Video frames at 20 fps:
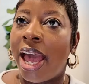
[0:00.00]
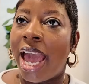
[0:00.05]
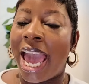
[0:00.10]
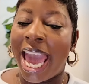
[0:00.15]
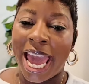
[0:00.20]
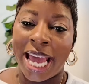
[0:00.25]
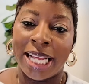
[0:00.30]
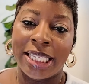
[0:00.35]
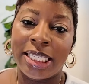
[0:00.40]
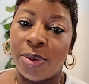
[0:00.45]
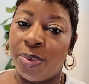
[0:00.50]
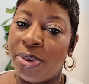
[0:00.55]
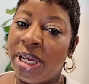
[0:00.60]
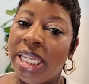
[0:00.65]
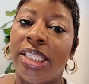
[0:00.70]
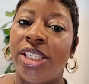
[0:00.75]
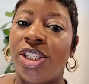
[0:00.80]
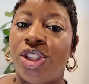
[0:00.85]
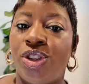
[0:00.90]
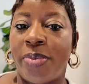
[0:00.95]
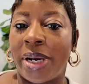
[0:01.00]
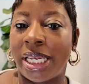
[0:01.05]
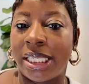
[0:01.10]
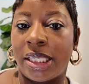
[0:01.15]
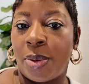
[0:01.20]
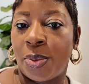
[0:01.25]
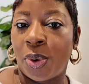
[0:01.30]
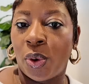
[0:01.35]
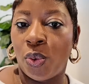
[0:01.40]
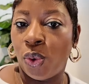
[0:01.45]
add some pieces to my
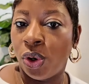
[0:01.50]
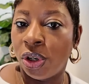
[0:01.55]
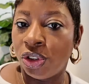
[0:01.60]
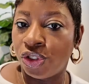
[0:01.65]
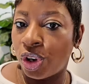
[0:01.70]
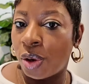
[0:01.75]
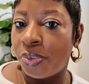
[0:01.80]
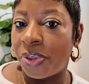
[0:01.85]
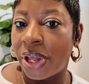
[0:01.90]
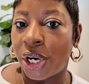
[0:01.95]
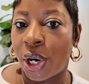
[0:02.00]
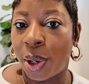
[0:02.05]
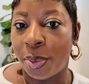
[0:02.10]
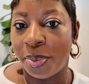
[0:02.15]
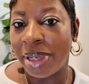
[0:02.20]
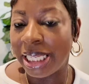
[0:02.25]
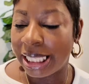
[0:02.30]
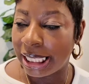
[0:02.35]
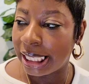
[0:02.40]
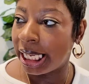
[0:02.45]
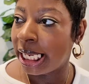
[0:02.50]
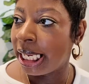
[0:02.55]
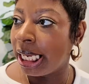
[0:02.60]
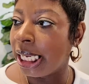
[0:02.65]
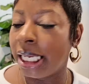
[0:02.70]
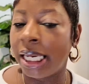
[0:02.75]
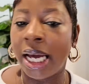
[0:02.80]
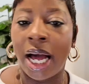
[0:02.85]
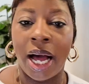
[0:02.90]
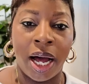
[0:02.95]
summer wardrobe that are
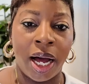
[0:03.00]
missing,